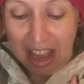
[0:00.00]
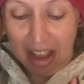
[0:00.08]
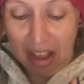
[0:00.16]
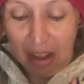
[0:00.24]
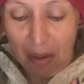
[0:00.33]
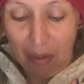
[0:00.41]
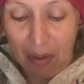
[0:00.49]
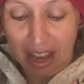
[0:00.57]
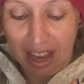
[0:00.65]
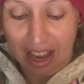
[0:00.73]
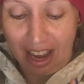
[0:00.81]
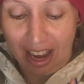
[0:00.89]

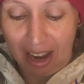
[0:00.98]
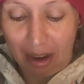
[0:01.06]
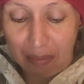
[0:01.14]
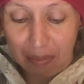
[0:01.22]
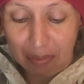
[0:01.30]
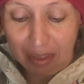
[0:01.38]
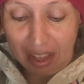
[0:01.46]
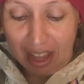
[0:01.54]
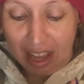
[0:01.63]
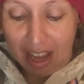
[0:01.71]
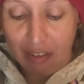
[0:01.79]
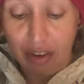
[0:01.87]
okay.
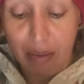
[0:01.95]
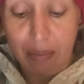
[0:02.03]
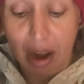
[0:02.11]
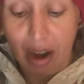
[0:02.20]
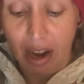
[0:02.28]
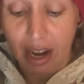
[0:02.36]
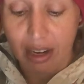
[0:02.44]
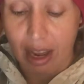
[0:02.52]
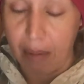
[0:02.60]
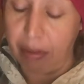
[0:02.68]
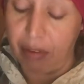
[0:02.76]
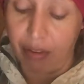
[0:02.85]
If you're married,
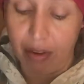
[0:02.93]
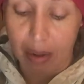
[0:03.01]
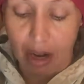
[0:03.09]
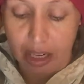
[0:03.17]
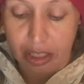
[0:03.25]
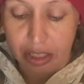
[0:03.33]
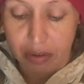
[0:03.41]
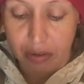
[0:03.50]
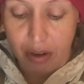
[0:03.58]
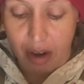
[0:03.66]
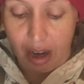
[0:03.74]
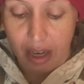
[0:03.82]
okay, but if you're married, do
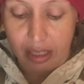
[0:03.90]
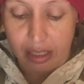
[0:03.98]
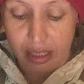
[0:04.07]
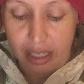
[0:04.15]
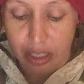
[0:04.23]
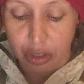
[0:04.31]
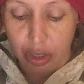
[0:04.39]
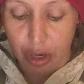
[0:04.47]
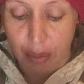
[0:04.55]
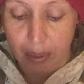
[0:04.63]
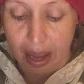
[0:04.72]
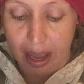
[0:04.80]
not
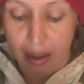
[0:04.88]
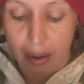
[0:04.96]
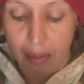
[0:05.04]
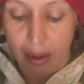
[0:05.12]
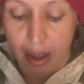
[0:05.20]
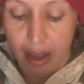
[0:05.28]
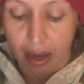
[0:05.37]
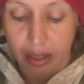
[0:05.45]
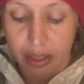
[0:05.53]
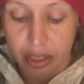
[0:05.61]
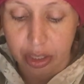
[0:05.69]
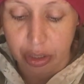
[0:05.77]
disturb uh,
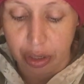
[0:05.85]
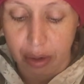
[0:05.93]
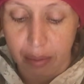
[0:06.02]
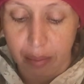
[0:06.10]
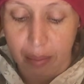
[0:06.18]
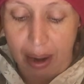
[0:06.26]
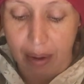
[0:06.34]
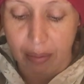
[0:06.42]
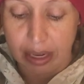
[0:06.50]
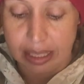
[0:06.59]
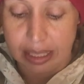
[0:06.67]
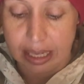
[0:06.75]
disturbed by
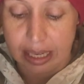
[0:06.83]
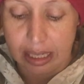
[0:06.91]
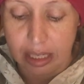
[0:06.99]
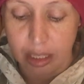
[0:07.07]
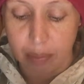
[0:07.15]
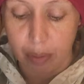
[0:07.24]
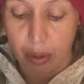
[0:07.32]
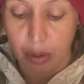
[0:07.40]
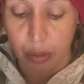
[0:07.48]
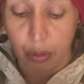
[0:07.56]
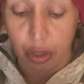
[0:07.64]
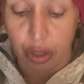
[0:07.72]
recent
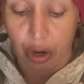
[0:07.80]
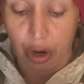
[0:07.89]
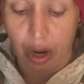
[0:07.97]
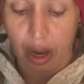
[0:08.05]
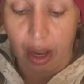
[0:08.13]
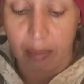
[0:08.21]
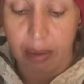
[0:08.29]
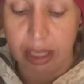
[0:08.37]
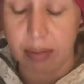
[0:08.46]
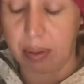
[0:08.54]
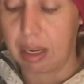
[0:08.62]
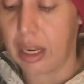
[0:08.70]
disputes with your um,
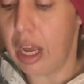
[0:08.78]
husband.